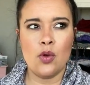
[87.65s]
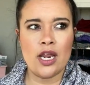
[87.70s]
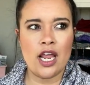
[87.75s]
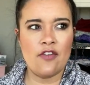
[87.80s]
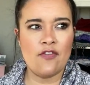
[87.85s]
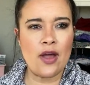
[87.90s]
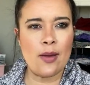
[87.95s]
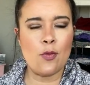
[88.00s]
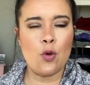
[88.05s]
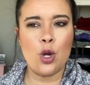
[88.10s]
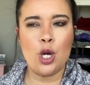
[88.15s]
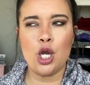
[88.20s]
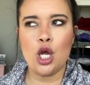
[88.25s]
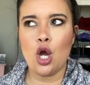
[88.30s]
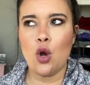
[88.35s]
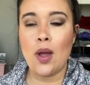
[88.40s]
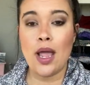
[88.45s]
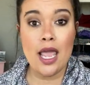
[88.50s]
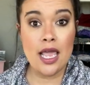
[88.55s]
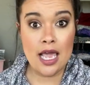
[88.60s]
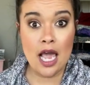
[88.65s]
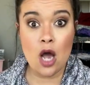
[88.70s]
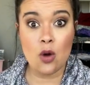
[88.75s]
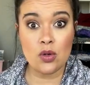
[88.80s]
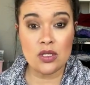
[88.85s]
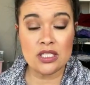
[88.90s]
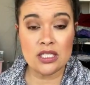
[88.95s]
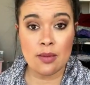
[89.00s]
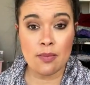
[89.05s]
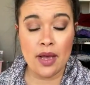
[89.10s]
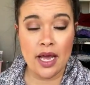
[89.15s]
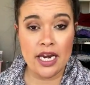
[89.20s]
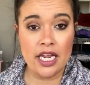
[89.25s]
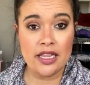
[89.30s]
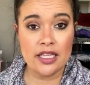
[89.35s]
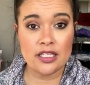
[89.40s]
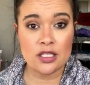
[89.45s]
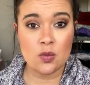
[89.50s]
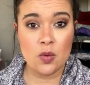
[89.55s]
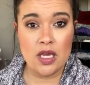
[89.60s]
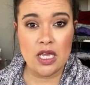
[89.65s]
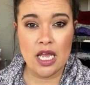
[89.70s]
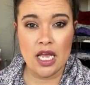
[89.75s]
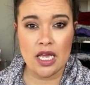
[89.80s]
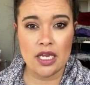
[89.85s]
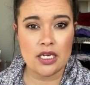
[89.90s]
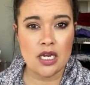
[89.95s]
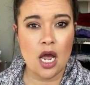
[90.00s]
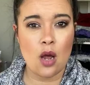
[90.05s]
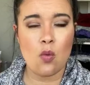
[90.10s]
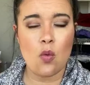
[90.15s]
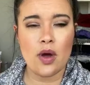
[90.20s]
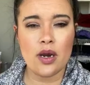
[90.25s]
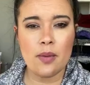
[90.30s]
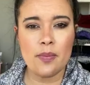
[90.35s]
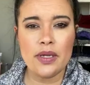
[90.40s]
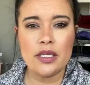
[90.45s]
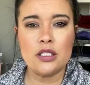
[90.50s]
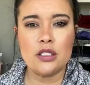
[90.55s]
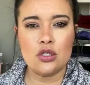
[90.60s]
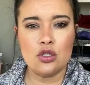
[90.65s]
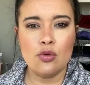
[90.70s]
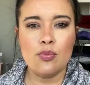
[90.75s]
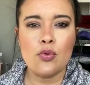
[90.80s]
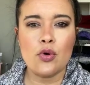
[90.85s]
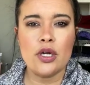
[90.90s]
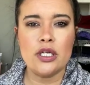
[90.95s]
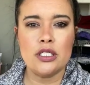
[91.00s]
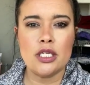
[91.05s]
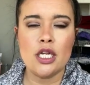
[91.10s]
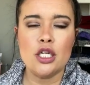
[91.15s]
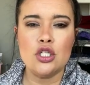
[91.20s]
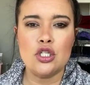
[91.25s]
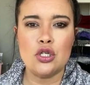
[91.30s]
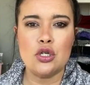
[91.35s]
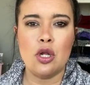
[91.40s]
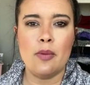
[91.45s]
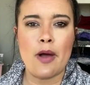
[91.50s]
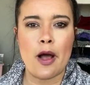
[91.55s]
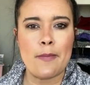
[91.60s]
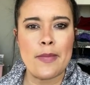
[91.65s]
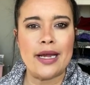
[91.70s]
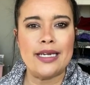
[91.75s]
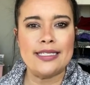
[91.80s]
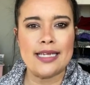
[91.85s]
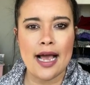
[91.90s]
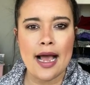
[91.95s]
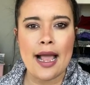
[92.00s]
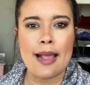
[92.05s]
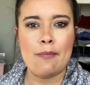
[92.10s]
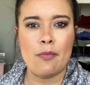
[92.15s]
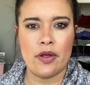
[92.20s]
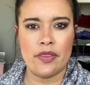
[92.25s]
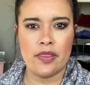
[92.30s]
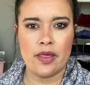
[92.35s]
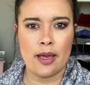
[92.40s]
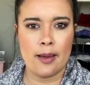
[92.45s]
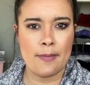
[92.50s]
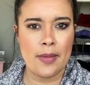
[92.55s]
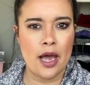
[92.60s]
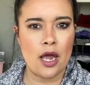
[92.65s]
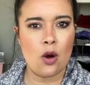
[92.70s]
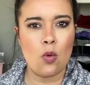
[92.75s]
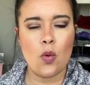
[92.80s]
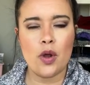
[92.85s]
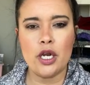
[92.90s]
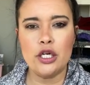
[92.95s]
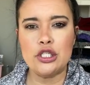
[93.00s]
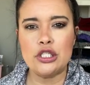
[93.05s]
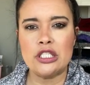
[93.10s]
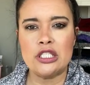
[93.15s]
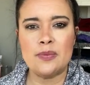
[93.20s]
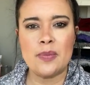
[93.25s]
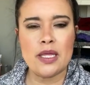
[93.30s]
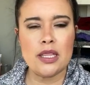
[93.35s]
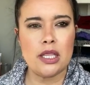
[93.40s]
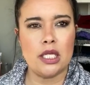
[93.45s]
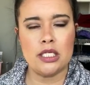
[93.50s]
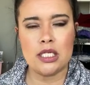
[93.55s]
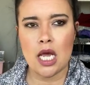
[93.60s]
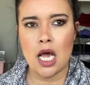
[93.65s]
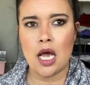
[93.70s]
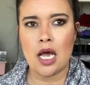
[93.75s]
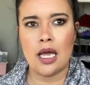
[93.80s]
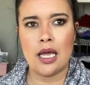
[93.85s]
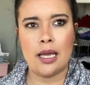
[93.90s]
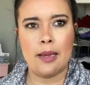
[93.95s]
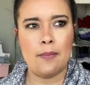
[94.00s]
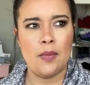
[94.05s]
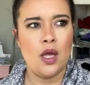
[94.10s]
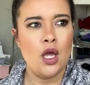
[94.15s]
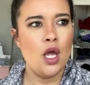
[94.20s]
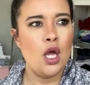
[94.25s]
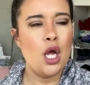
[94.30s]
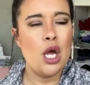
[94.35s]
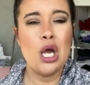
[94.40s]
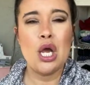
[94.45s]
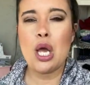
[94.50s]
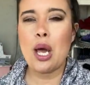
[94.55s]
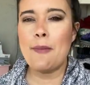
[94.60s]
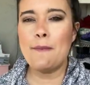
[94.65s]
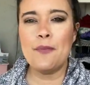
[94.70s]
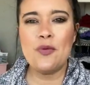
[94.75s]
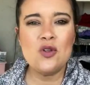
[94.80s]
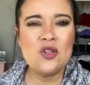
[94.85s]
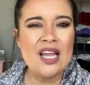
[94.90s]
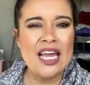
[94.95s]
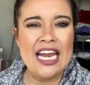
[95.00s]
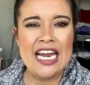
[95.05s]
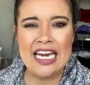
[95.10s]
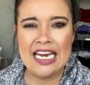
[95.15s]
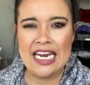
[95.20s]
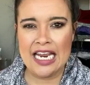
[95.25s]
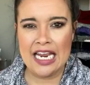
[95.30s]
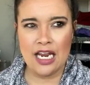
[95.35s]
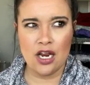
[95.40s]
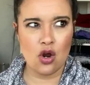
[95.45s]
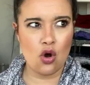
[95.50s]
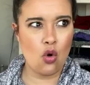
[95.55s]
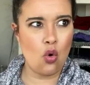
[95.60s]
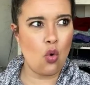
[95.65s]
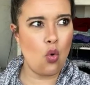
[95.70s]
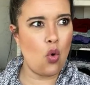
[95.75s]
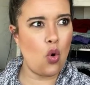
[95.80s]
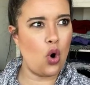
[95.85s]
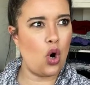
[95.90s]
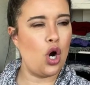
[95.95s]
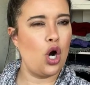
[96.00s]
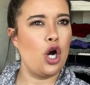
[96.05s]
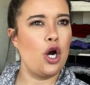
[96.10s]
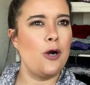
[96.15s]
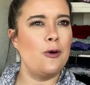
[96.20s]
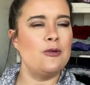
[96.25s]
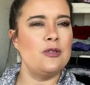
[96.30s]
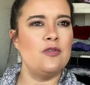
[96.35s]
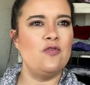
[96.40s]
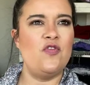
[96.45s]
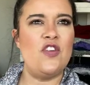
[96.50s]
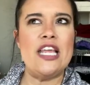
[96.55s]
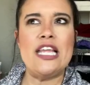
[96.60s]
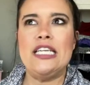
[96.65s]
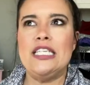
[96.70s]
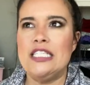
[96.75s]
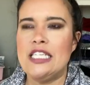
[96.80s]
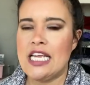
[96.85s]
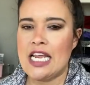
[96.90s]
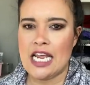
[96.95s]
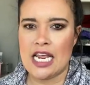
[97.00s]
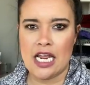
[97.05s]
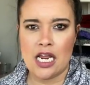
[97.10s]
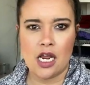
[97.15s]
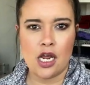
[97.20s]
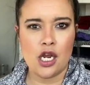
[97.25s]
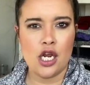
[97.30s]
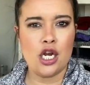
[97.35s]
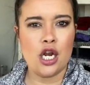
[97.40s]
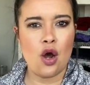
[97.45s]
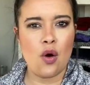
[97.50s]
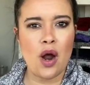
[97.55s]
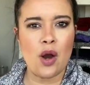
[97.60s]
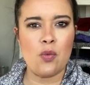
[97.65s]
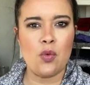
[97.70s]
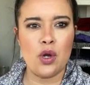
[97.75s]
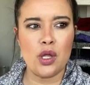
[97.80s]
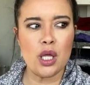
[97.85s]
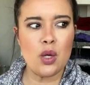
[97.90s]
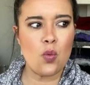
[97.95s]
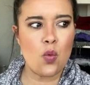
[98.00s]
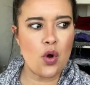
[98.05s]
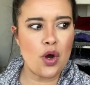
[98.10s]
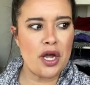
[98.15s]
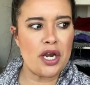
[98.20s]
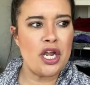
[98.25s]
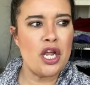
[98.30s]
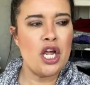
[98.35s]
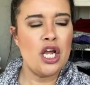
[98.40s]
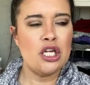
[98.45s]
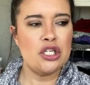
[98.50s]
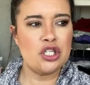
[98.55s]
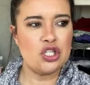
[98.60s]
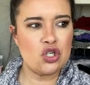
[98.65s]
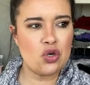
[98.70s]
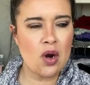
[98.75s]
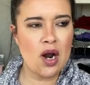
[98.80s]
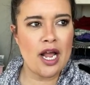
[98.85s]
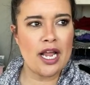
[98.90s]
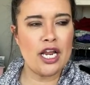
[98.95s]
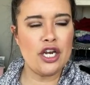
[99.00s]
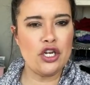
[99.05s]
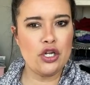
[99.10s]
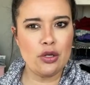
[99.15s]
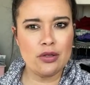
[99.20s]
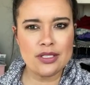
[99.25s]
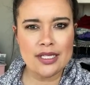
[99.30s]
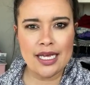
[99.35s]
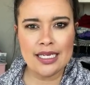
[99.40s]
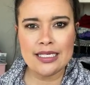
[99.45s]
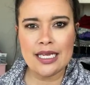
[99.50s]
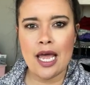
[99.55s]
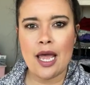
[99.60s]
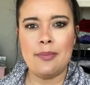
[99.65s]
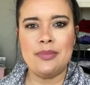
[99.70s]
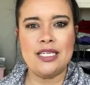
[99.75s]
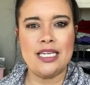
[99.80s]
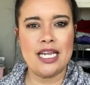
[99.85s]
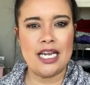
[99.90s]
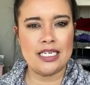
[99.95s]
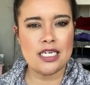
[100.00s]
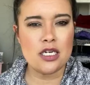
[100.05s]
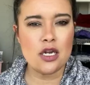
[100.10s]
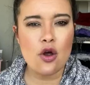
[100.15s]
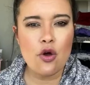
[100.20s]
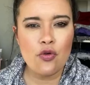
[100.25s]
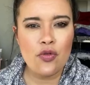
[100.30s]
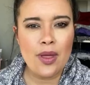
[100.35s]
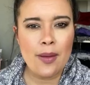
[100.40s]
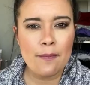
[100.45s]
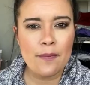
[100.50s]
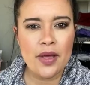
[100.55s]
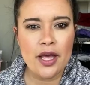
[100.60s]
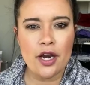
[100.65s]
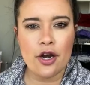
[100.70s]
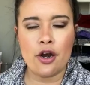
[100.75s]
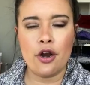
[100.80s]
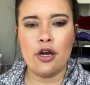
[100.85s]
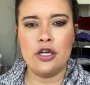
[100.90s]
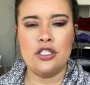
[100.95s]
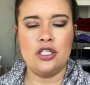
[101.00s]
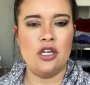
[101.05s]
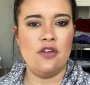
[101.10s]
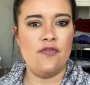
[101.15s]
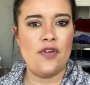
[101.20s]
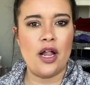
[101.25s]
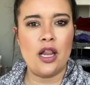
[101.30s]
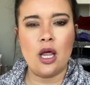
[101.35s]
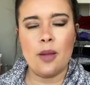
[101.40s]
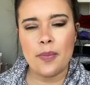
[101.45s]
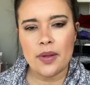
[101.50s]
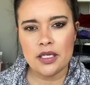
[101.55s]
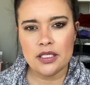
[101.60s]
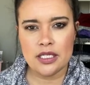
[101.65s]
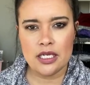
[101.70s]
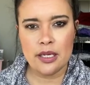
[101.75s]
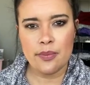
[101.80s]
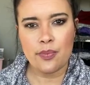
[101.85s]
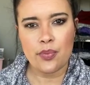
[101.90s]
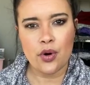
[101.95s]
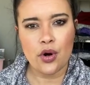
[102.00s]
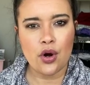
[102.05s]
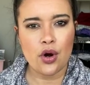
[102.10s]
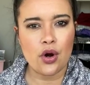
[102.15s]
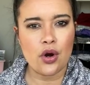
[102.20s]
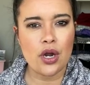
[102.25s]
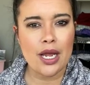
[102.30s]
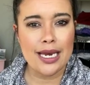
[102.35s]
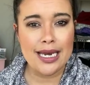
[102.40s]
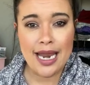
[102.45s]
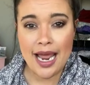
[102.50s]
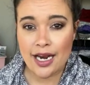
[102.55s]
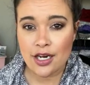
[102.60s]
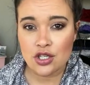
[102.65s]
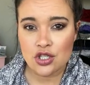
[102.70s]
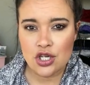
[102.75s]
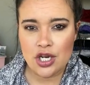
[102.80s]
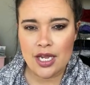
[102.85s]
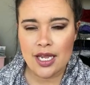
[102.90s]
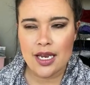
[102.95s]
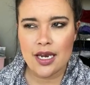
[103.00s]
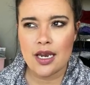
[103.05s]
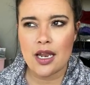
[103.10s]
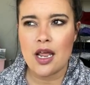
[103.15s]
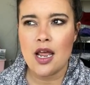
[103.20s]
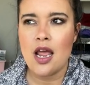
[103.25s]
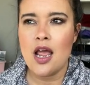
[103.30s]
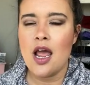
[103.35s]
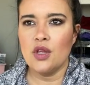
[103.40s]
If I'm going to go hang out with somebody this weekend, I want to be super intentional about my time with them. I don't want to just spend the time complaining or venting. You know, I really want to try and use that time to get to know them better, to develop a deeper connection.